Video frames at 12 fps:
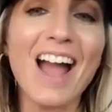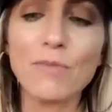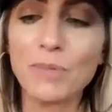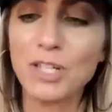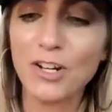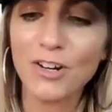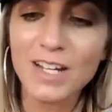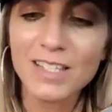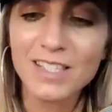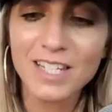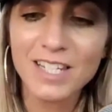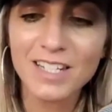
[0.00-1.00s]
I'm
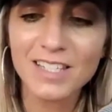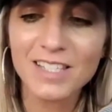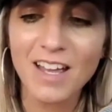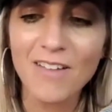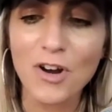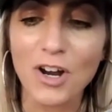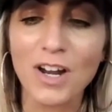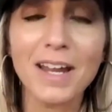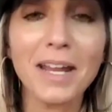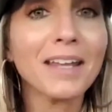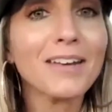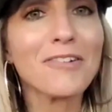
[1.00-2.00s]
curious to discover.
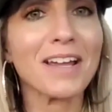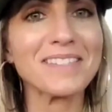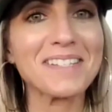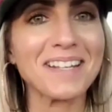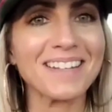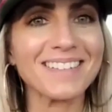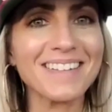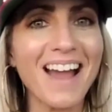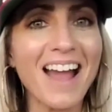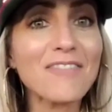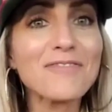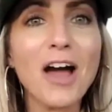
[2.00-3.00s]
Interesting.
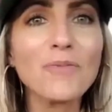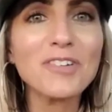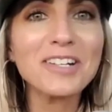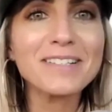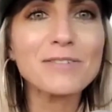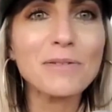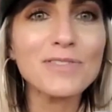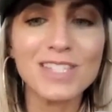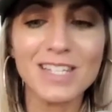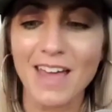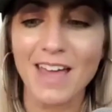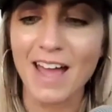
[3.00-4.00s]
I have not been
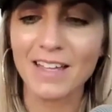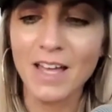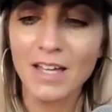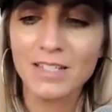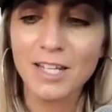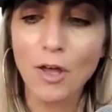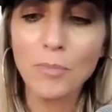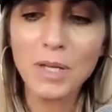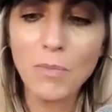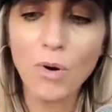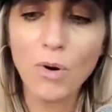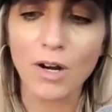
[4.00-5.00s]
exposed to that. Tell
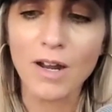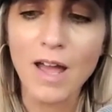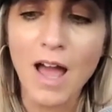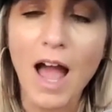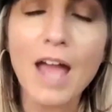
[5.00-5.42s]
me more.